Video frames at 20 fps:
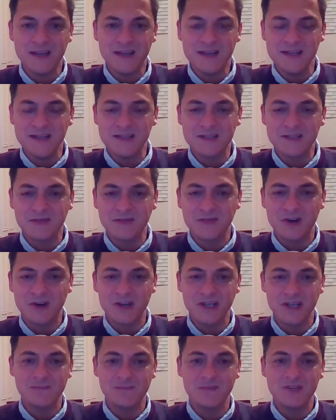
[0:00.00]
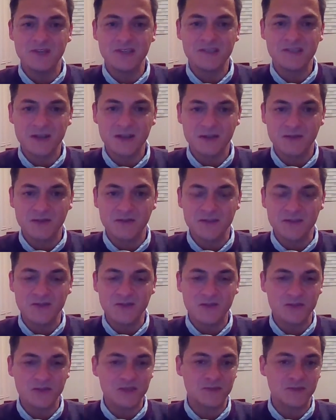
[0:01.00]
is to find it myself, is
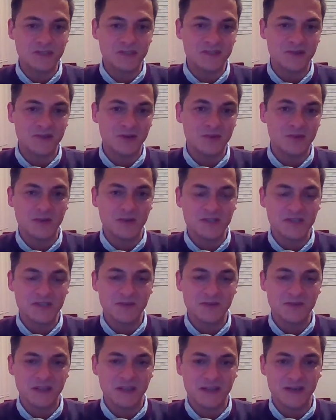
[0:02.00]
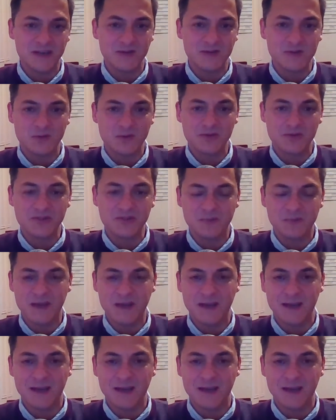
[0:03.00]
not to be told by somebody else what to bet.